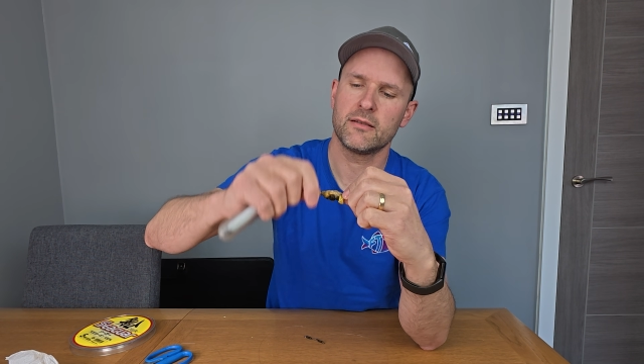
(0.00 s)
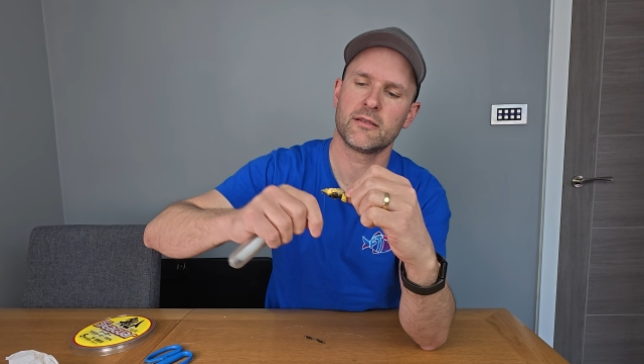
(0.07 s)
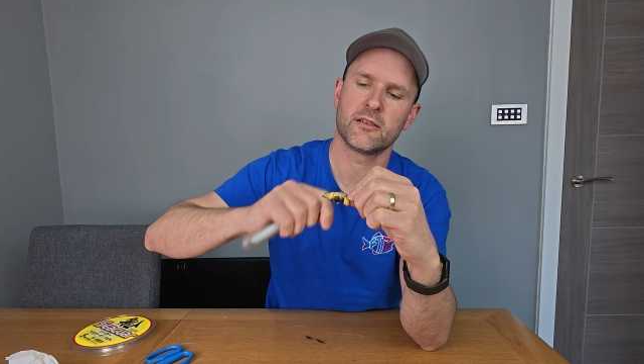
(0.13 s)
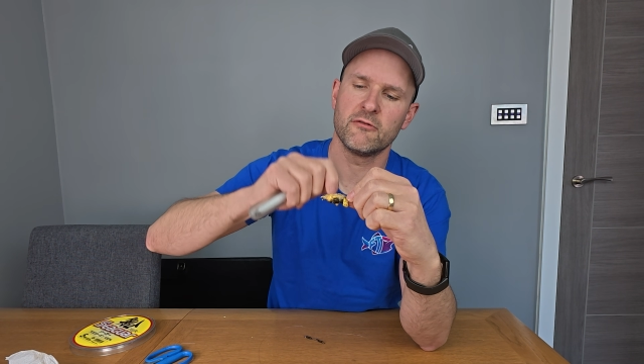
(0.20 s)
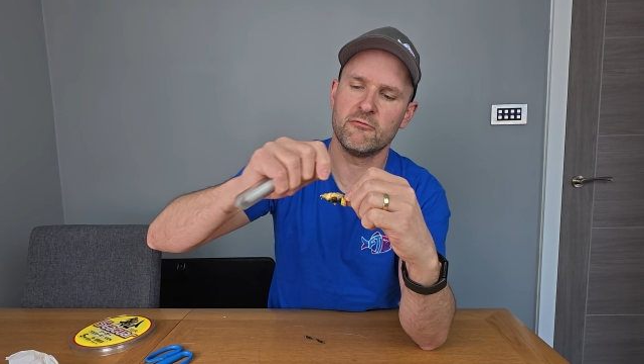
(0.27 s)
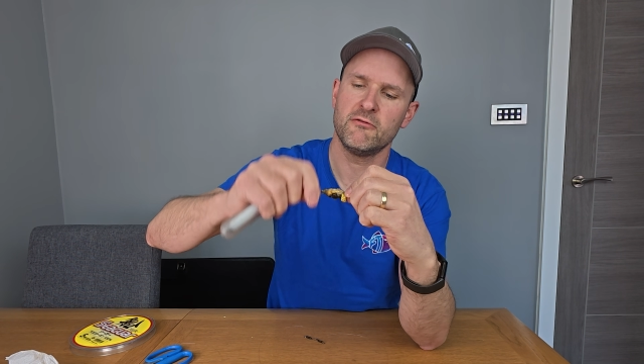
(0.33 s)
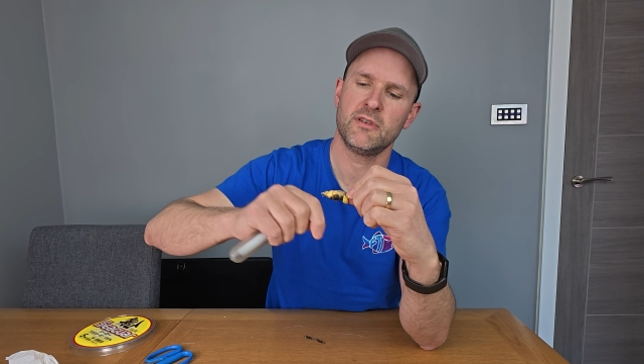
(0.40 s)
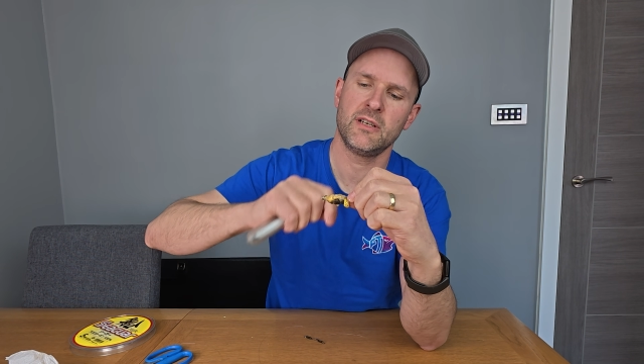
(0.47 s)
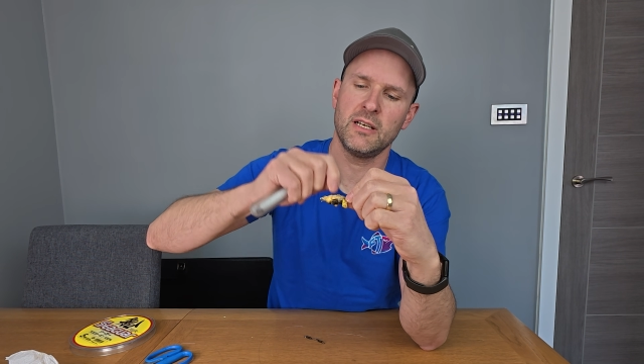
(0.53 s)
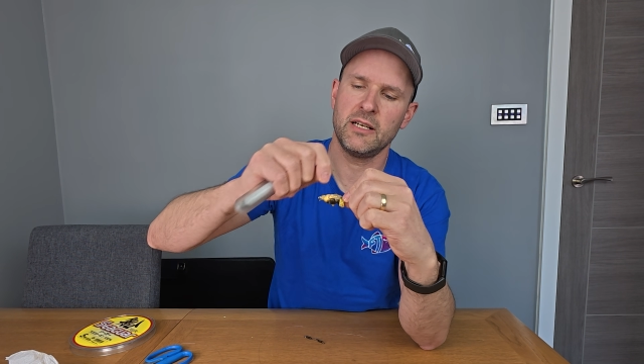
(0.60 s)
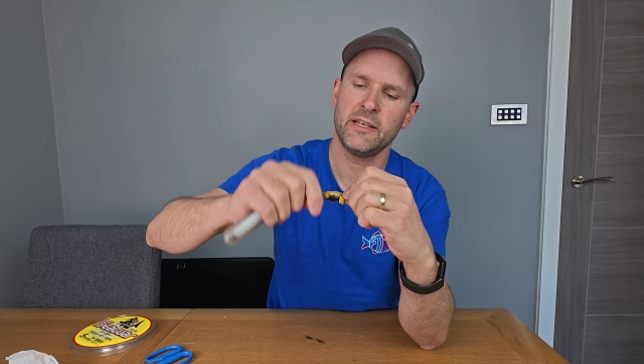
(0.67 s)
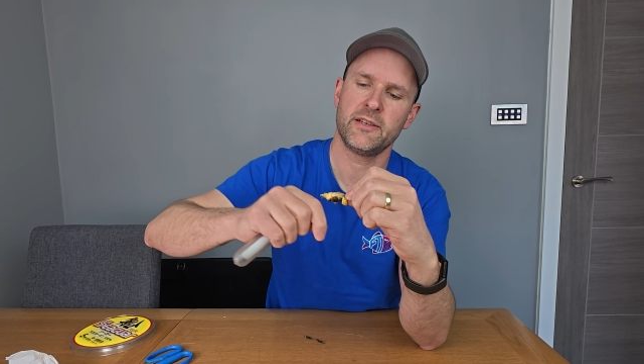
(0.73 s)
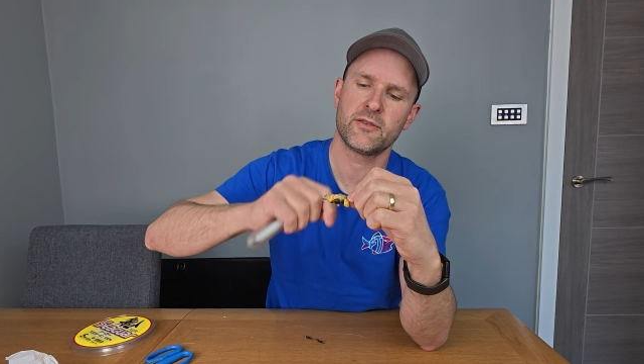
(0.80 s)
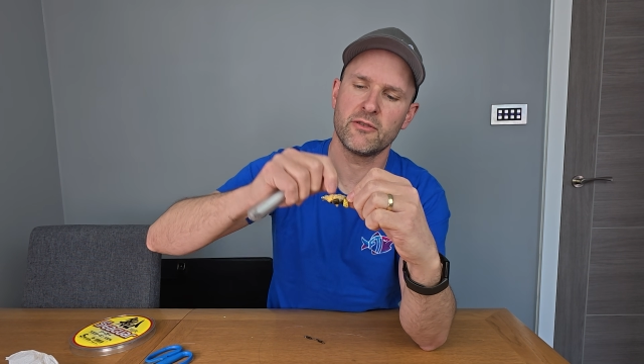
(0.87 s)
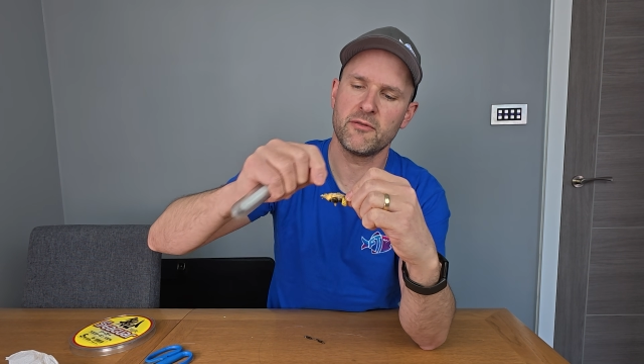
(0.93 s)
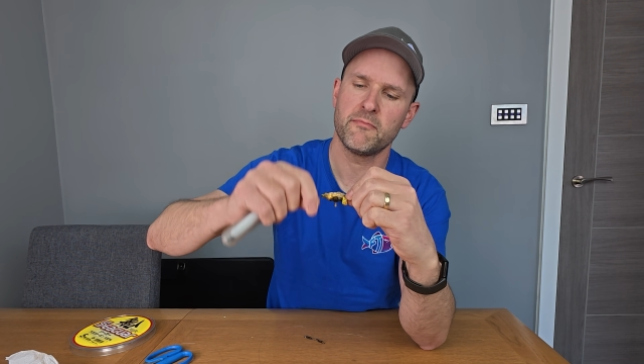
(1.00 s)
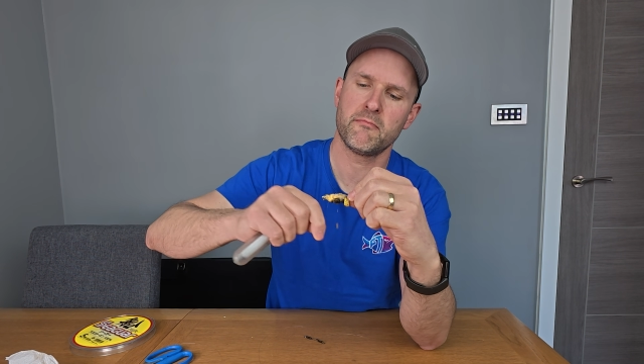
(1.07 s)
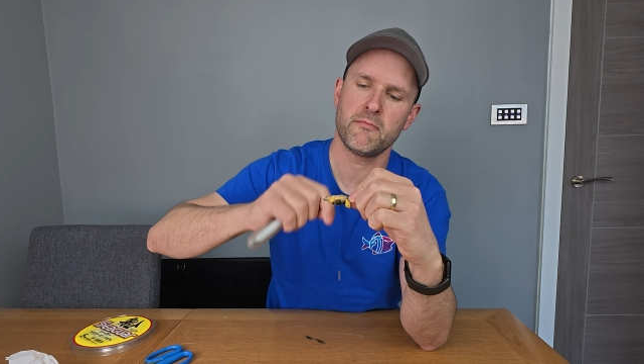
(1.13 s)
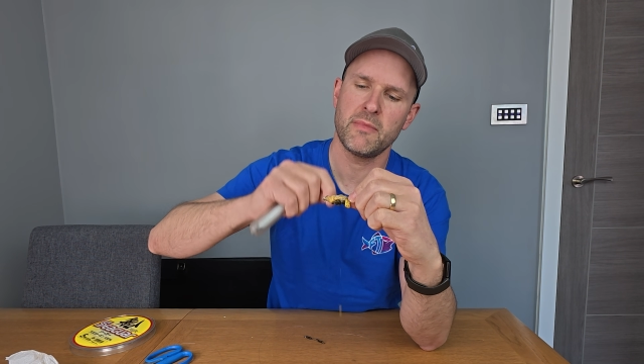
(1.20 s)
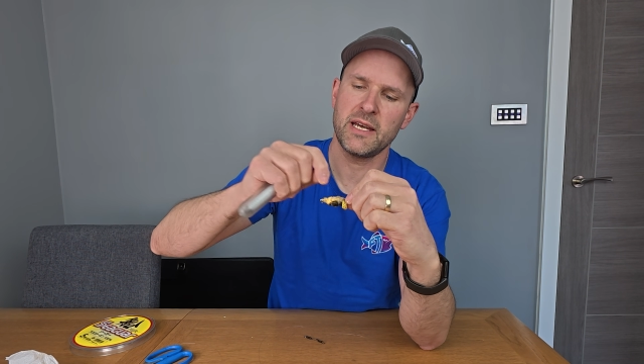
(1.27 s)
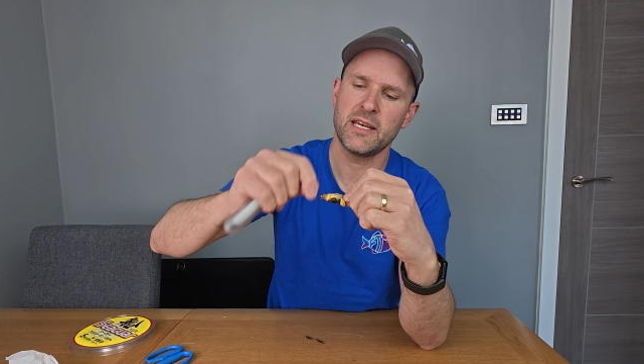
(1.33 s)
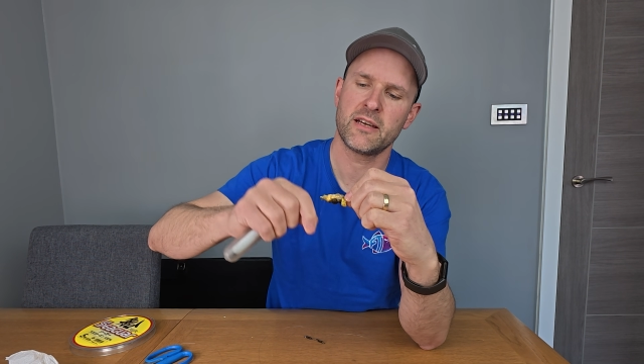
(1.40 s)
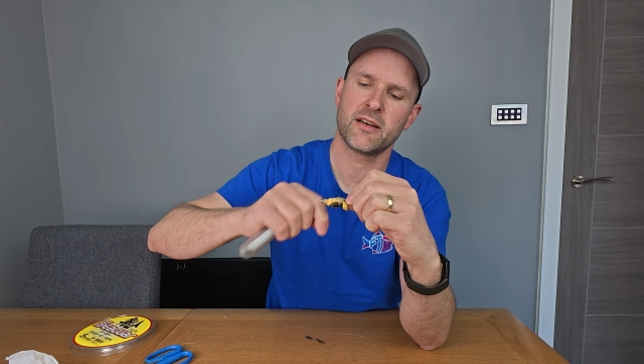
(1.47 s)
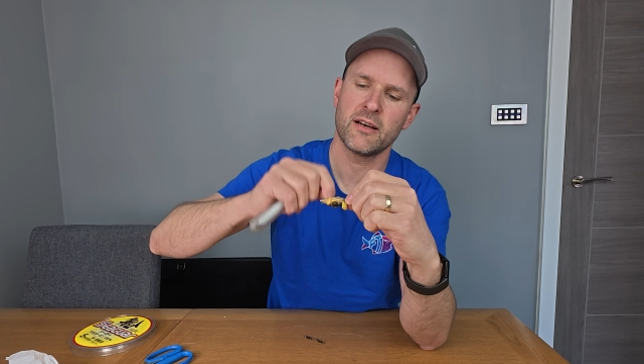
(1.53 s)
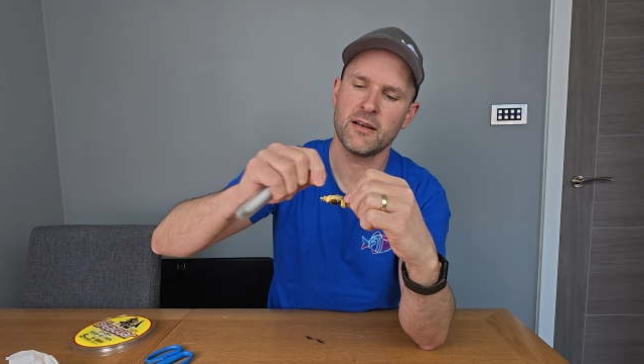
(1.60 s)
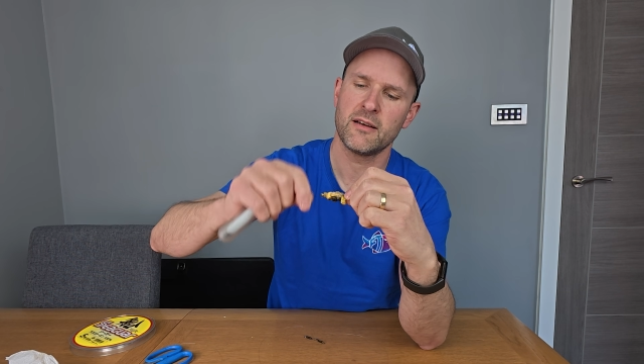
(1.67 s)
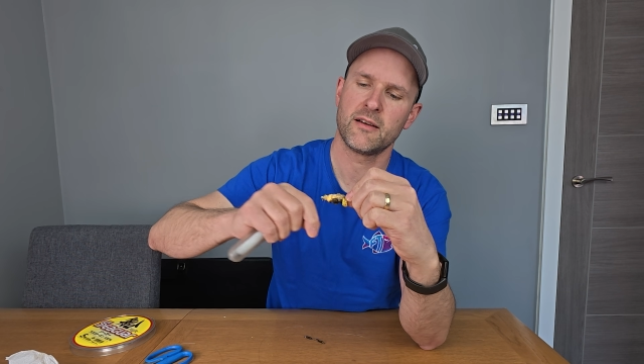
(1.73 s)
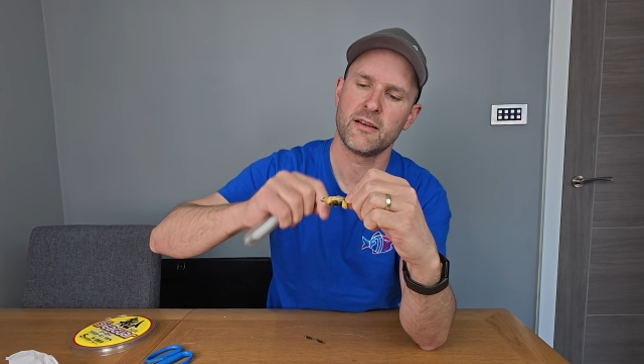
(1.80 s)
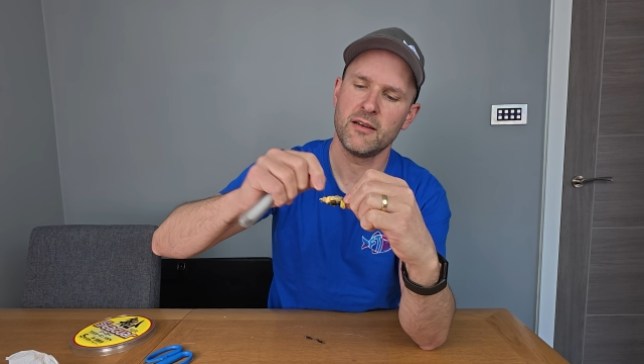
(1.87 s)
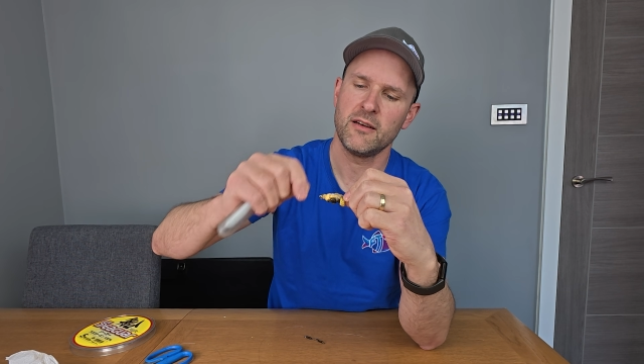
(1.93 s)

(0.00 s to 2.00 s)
I'm going to really sort of make a